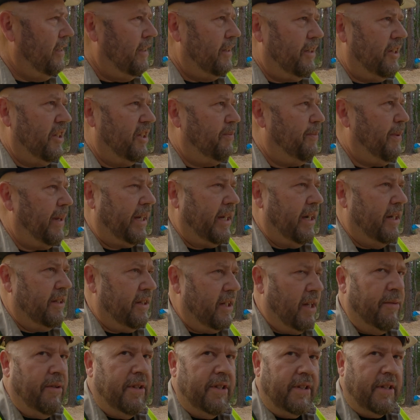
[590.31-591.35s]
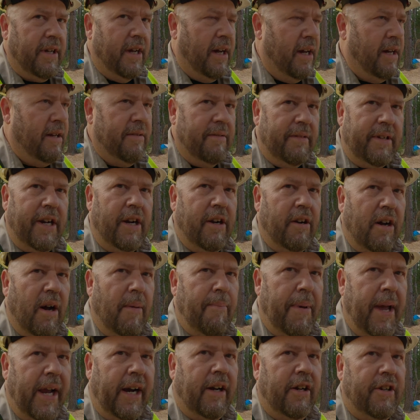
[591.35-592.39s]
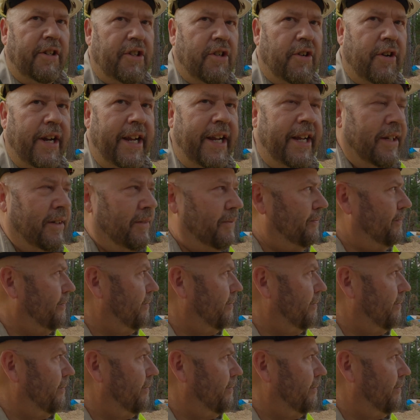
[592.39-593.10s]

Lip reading: just because it was a bigger tree,